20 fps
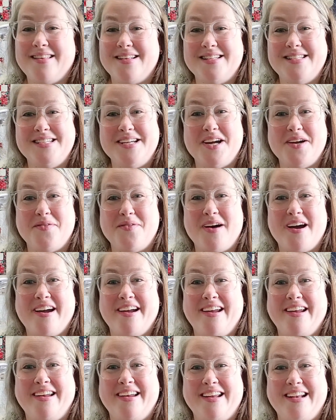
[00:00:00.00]
in the
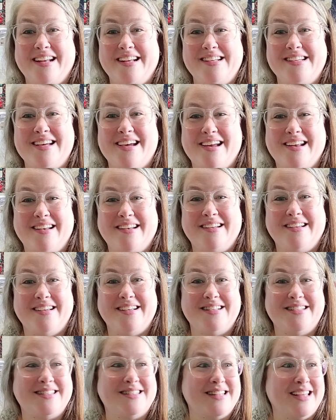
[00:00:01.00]
DIYing getting done,
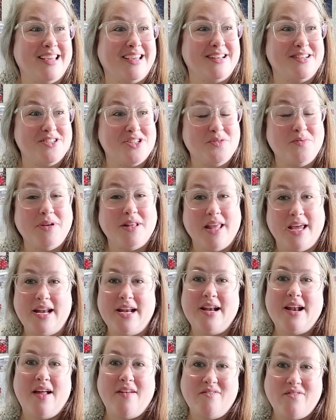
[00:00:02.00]
it's like, should we light
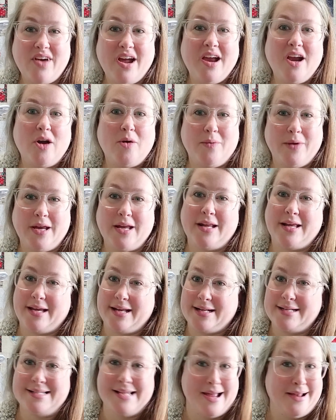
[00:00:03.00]
it on fire or are we going to
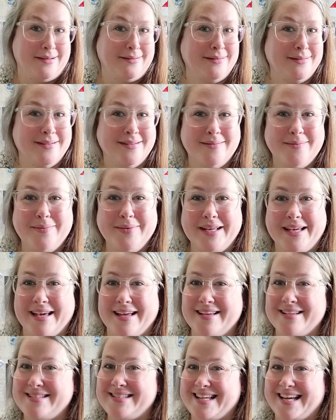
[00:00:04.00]
get it done?
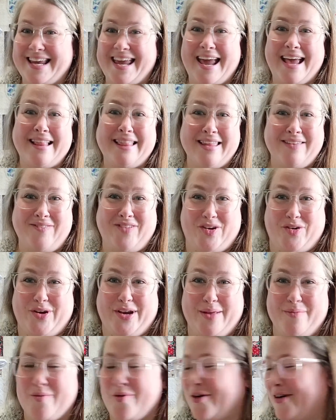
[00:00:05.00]
Because I can't live here
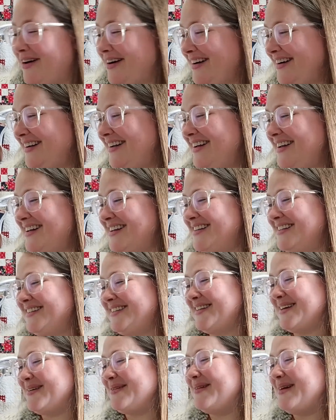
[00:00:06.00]
anymore.
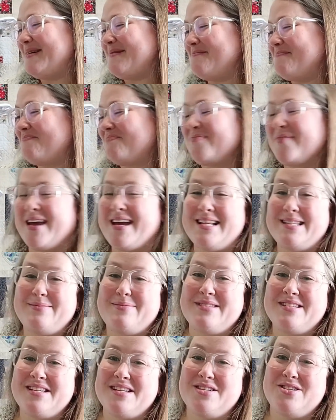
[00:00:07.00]
So my
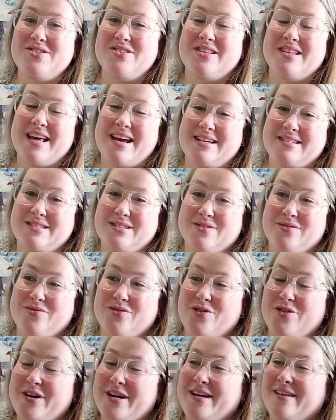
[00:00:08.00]
husband's going to do the last of the
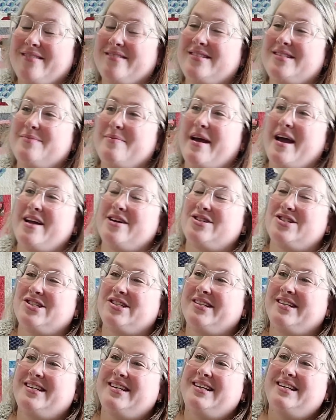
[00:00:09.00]
flooring to
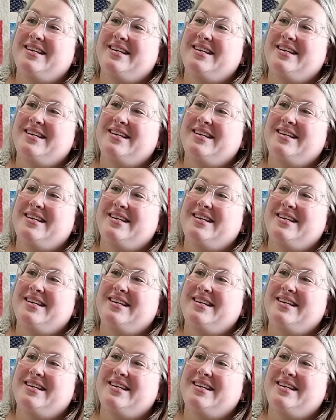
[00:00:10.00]
match.